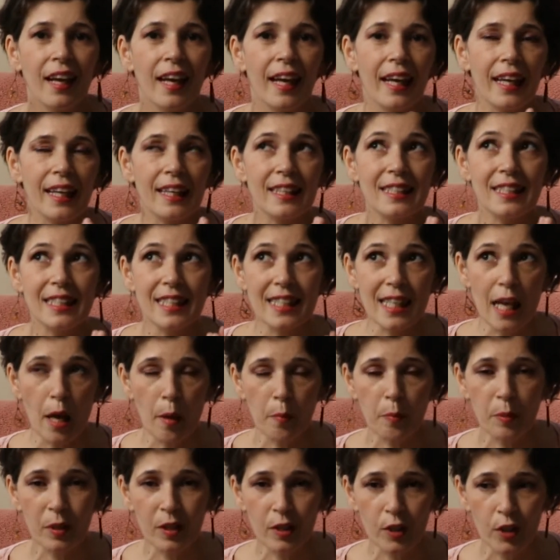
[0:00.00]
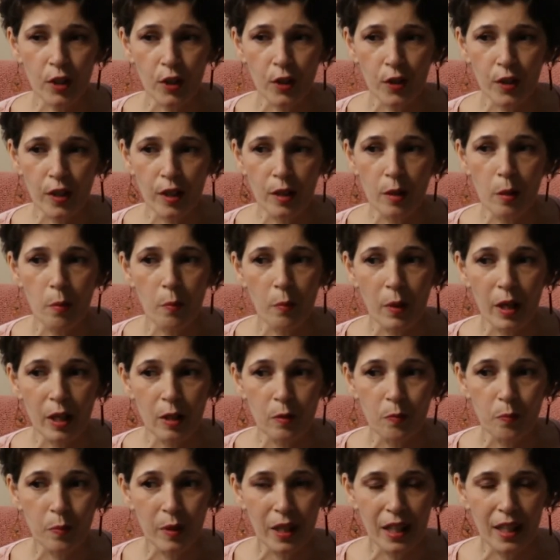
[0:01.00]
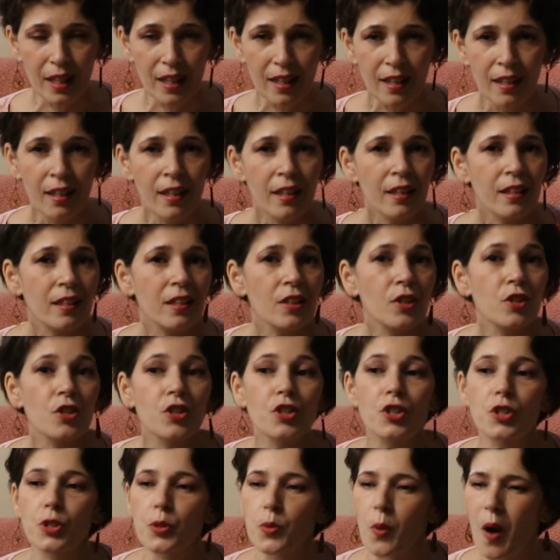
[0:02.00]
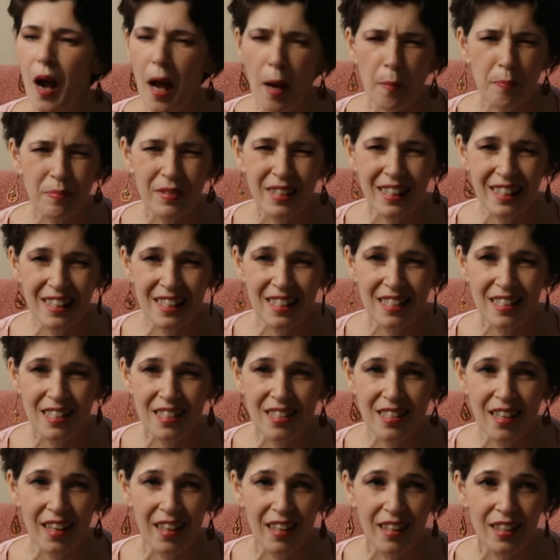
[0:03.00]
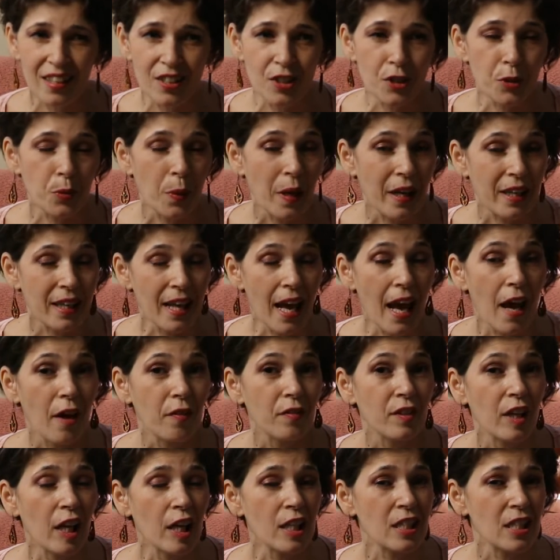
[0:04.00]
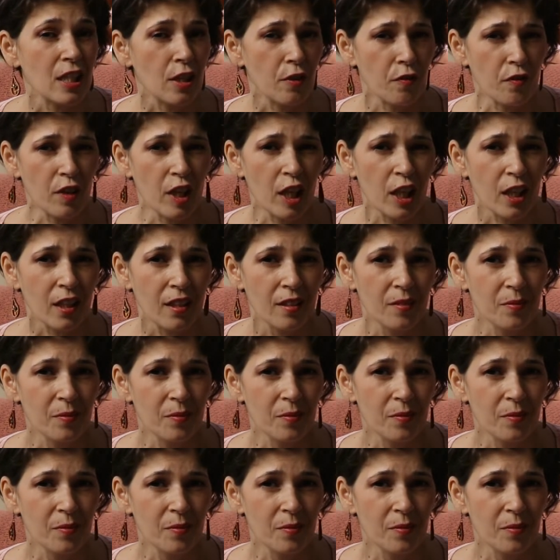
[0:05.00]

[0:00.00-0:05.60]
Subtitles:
Example here might be, can you drop this and try to have a nice evening?